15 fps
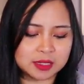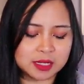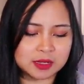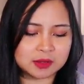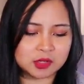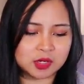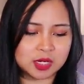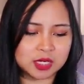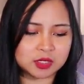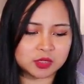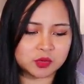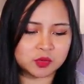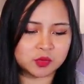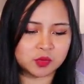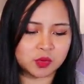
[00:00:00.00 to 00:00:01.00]
click nyo lang
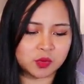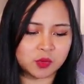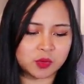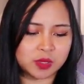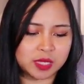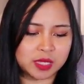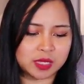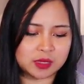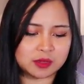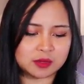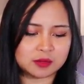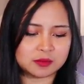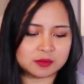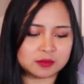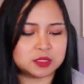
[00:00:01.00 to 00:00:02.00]
yung OK.
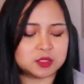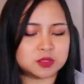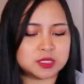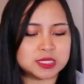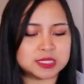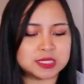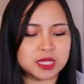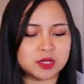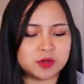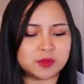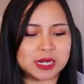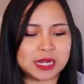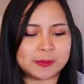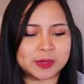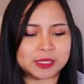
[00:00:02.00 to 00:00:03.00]
So, since ngayon
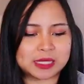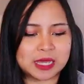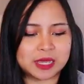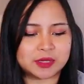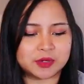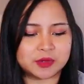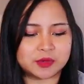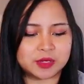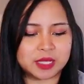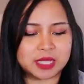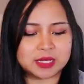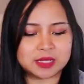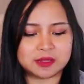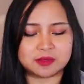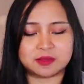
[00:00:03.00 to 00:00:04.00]
wala pa tayong
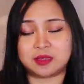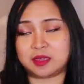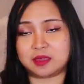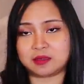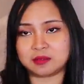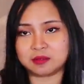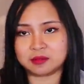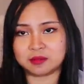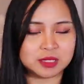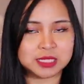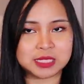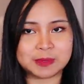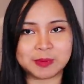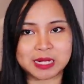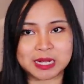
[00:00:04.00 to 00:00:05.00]
anything,
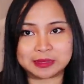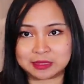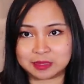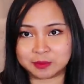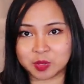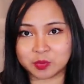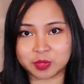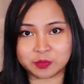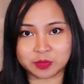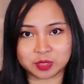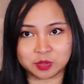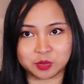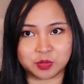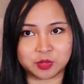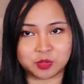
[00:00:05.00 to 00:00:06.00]
hindi pa natin
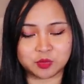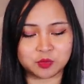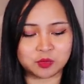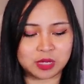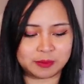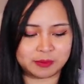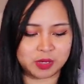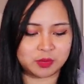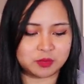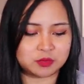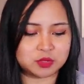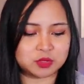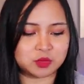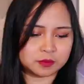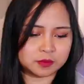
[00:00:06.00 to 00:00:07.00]
mawi-withdraw yung
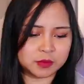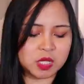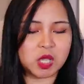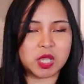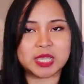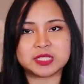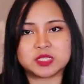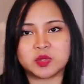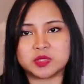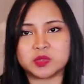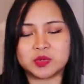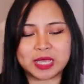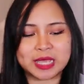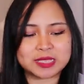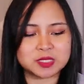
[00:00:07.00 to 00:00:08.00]
amounts. Okay. So,
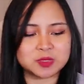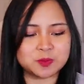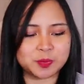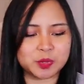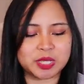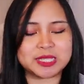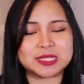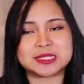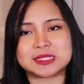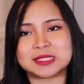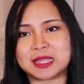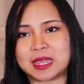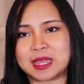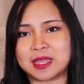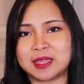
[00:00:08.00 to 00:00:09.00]
ito guys, yung points
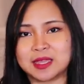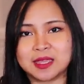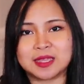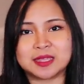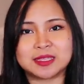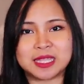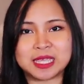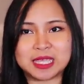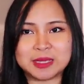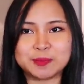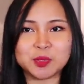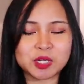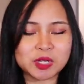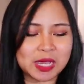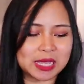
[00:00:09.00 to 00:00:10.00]
na
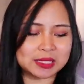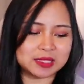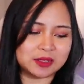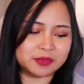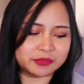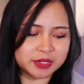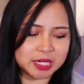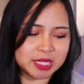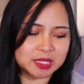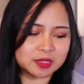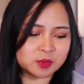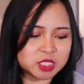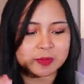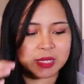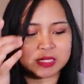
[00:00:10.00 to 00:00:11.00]
naipon ng ating
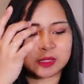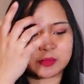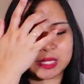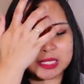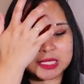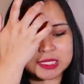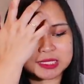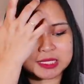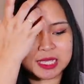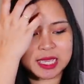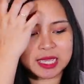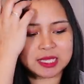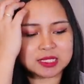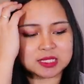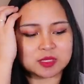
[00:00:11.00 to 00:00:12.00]
friend. By the way, this
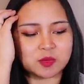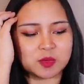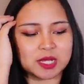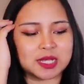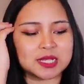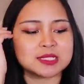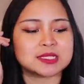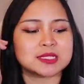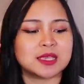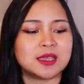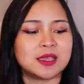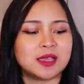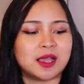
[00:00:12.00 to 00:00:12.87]
guys was